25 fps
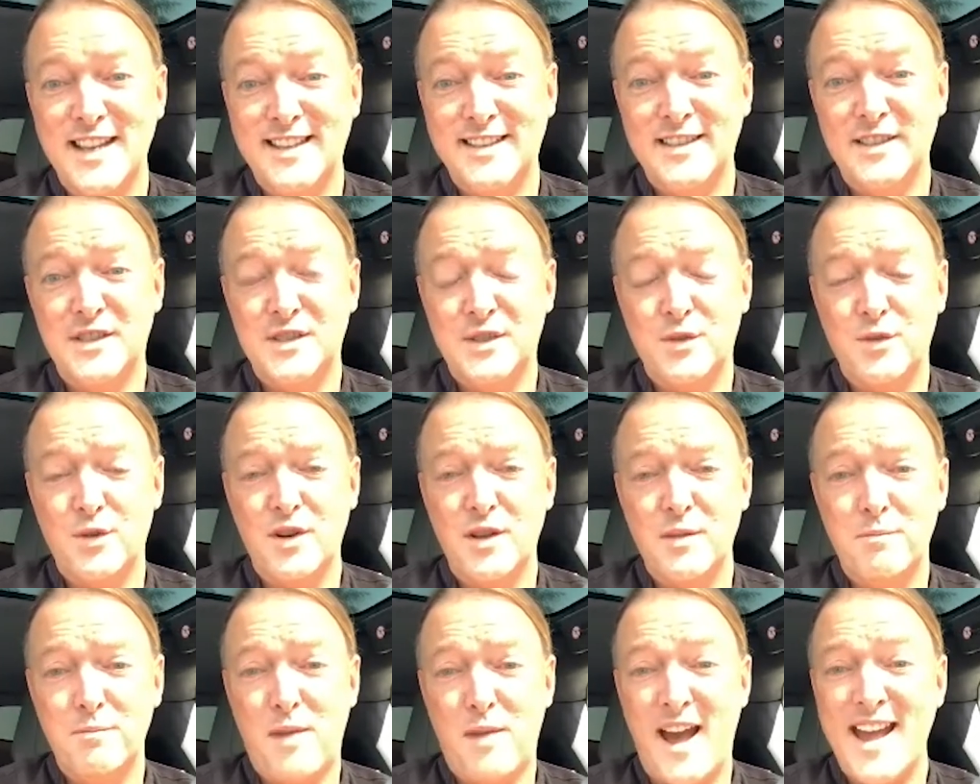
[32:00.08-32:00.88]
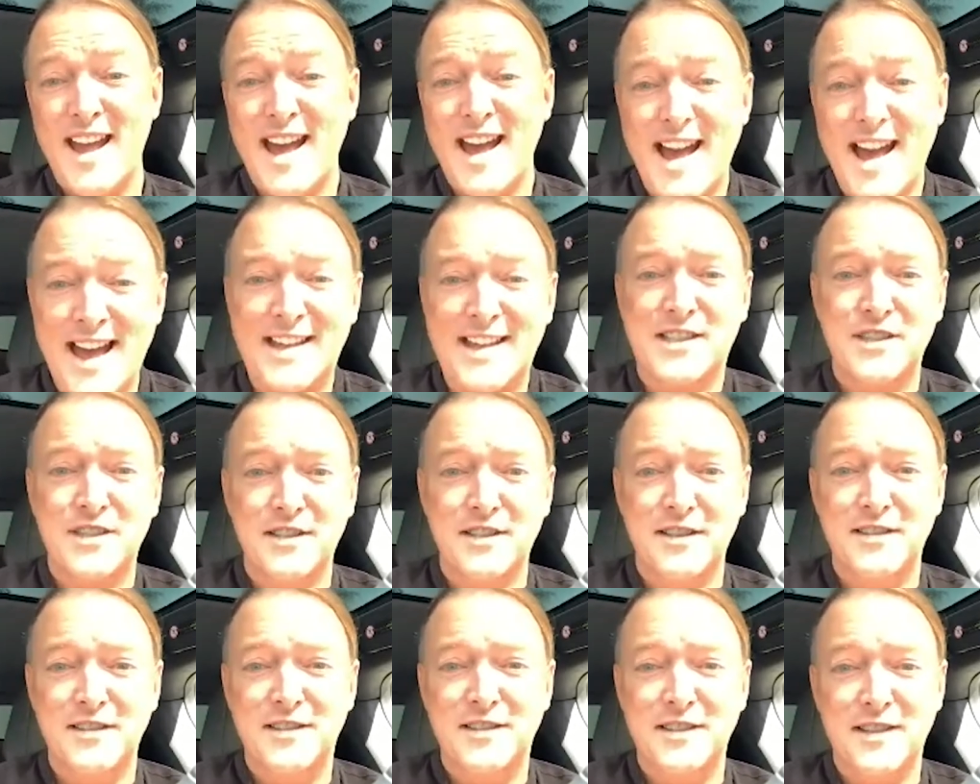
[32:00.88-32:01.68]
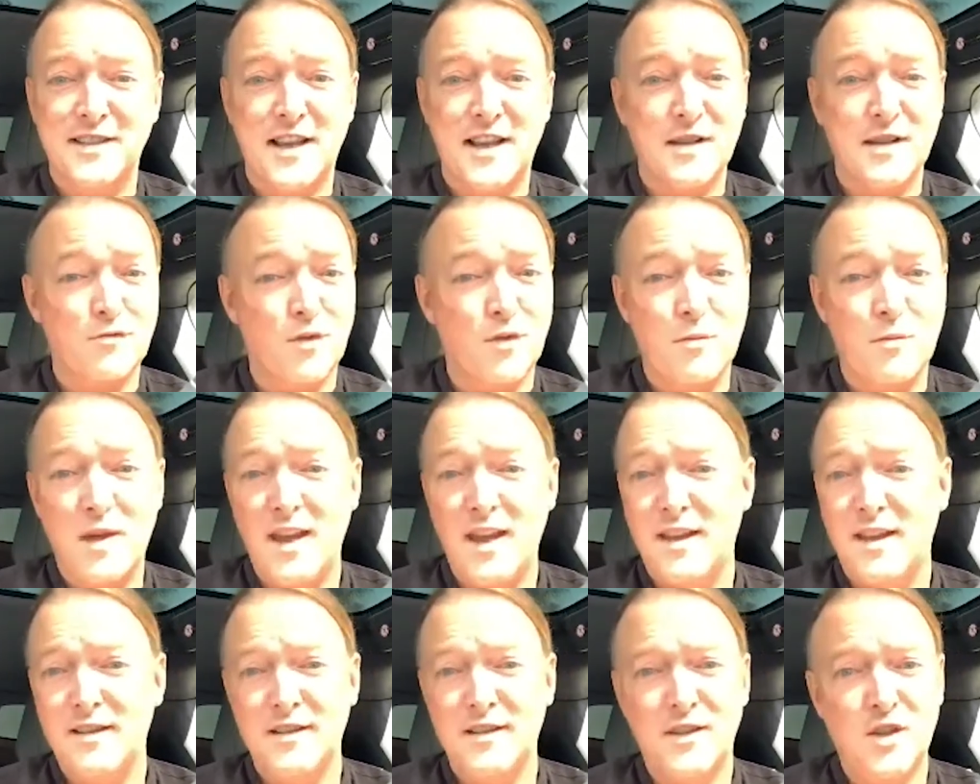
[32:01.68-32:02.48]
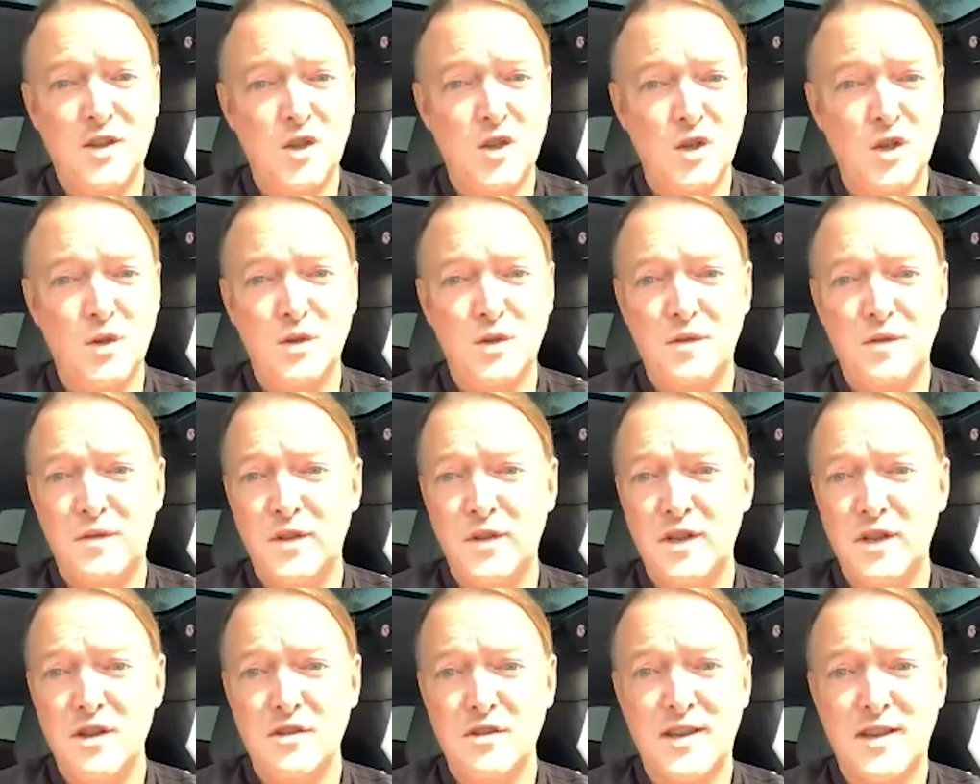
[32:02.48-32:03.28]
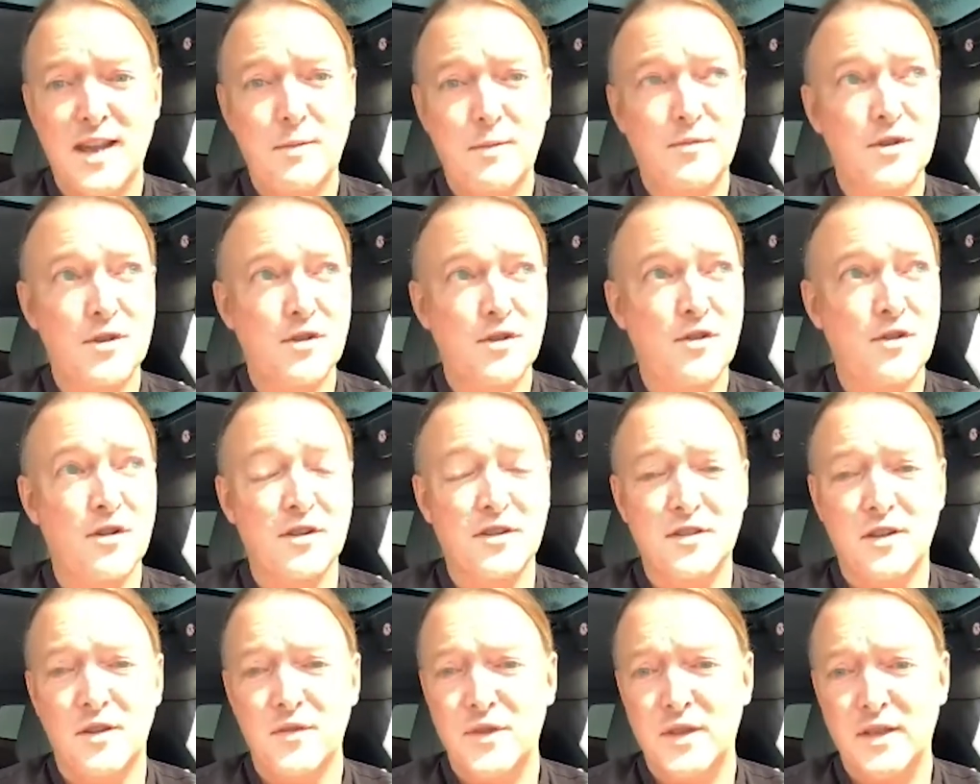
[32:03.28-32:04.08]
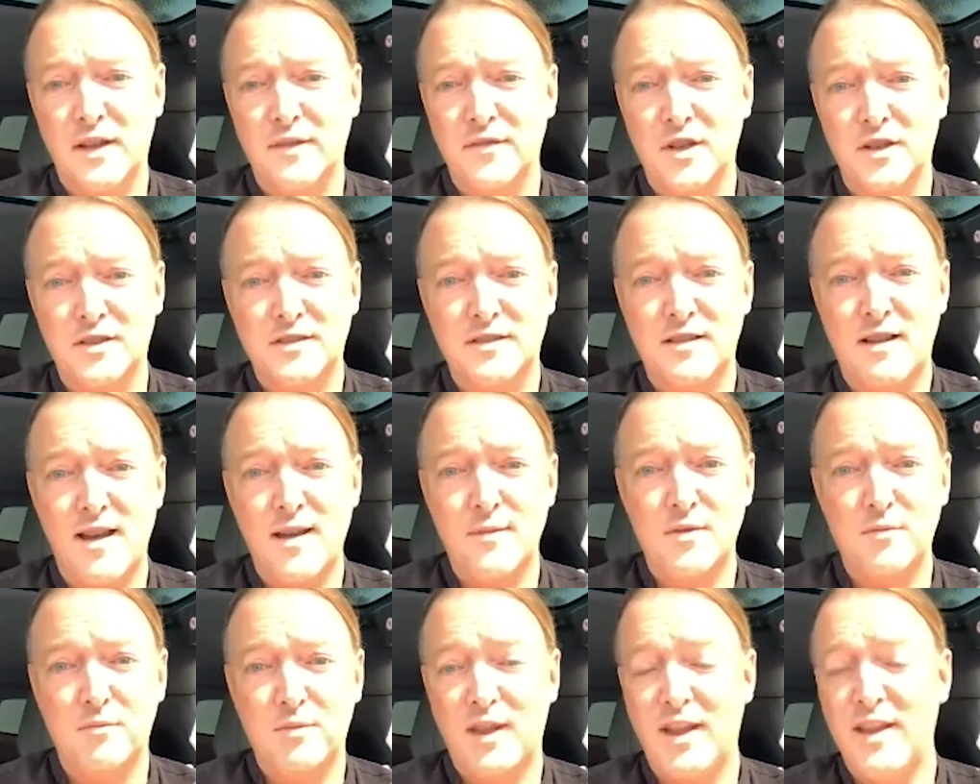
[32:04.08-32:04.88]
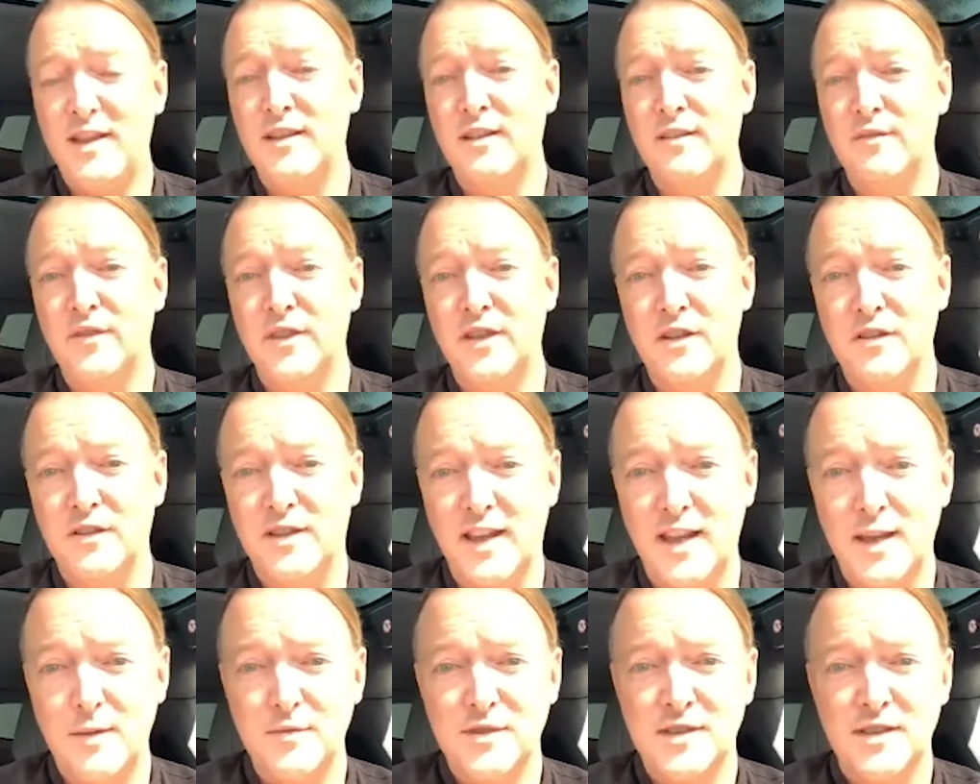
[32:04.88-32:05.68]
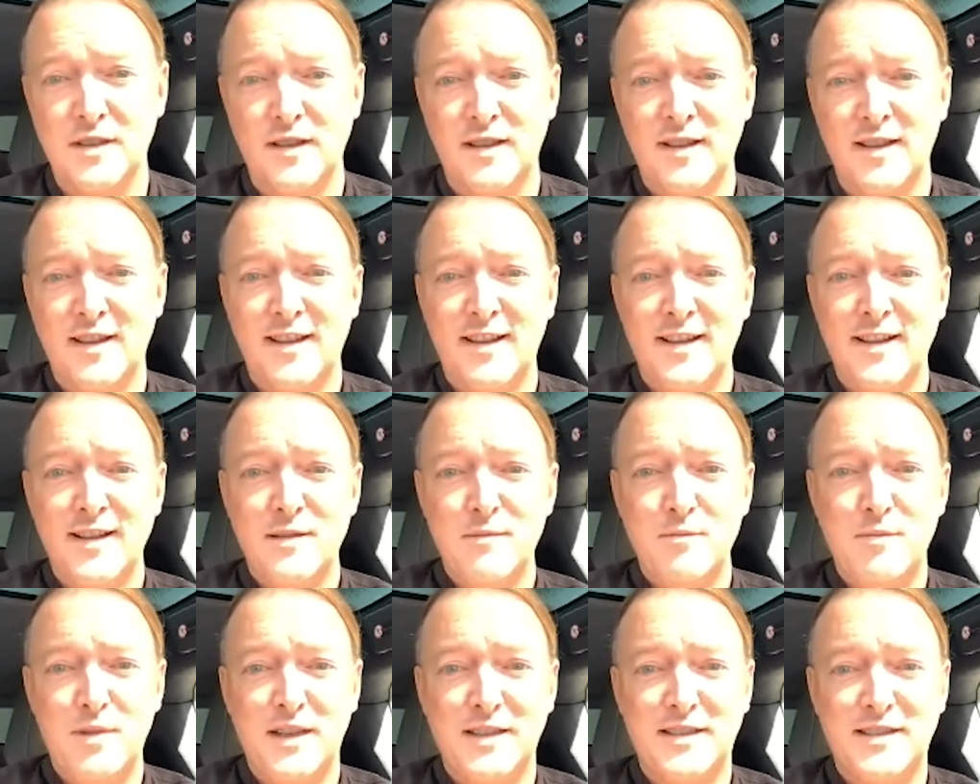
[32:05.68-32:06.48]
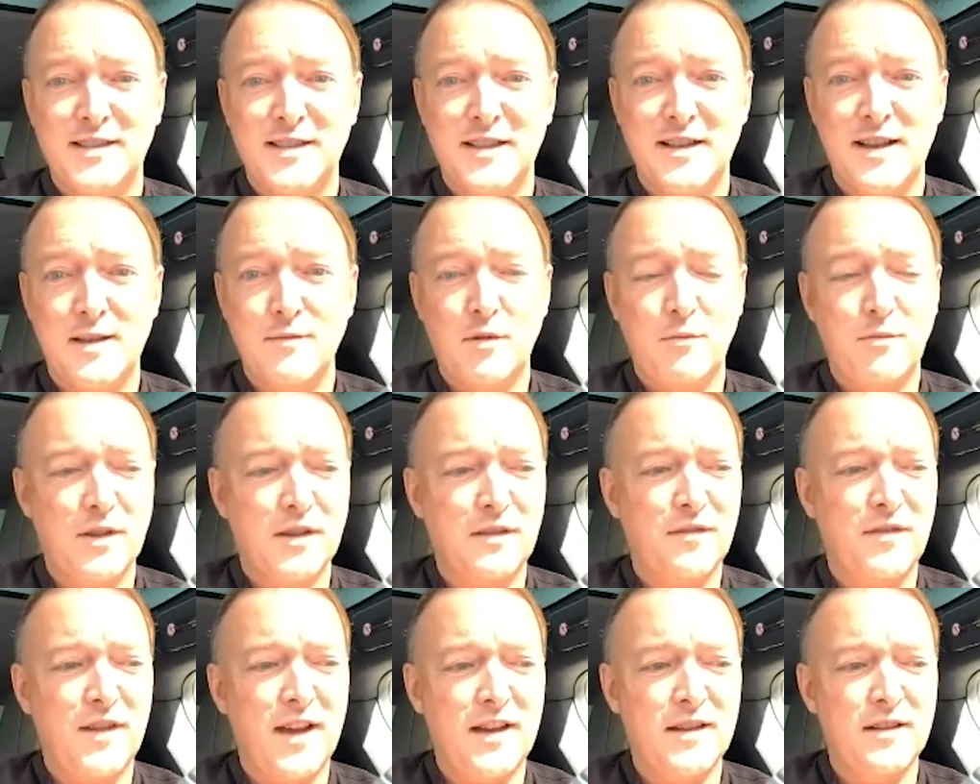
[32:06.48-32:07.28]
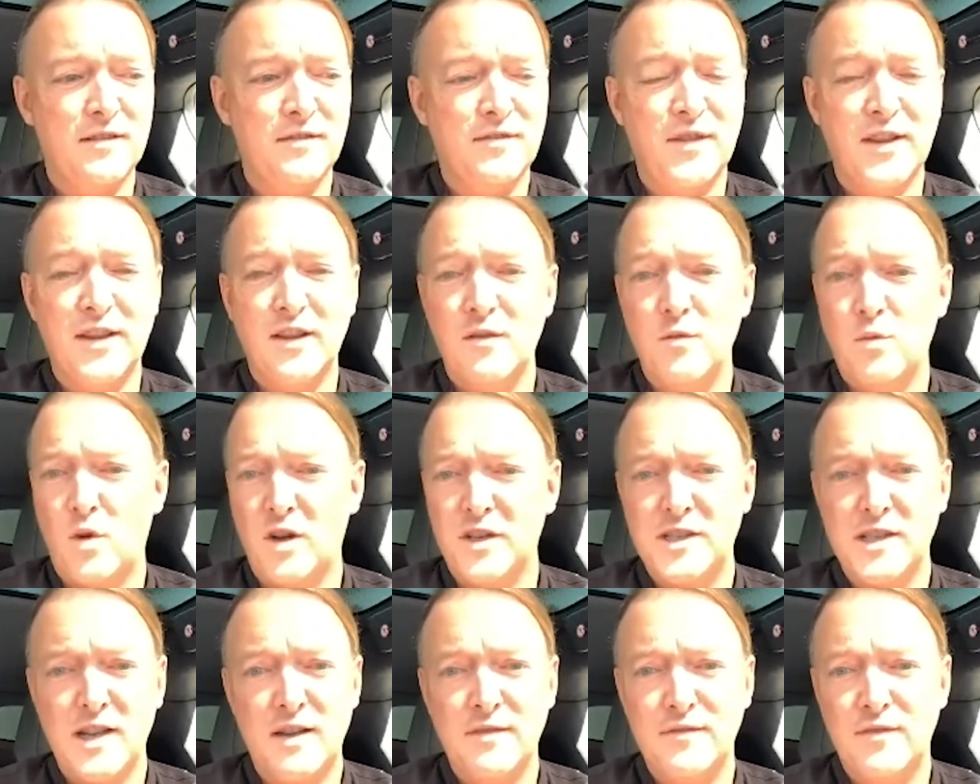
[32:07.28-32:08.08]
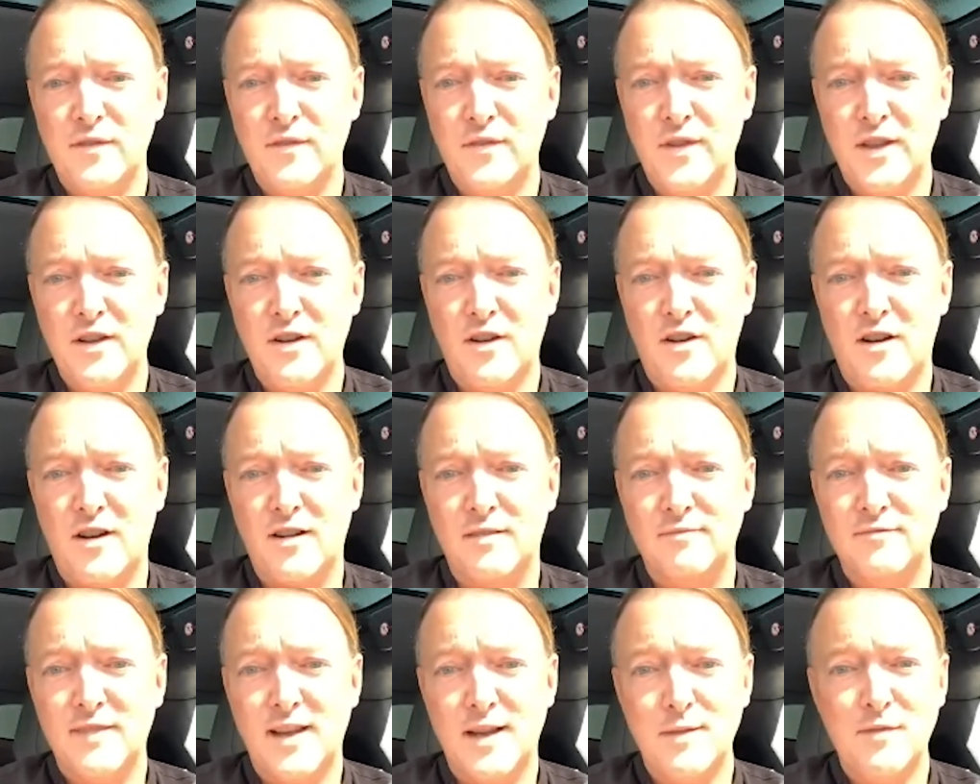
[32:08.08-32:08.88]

industry by accident, and I remain a huge video game nerd. Awesome. Not that I've got time to play any video games, but I'm a big fan of watch out for VR.